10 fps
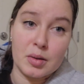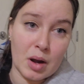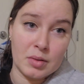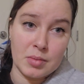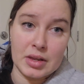
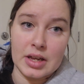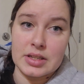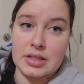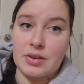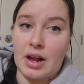probably
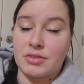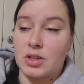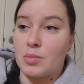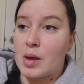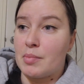because it would have to
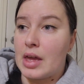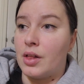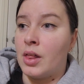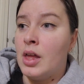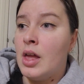go by mail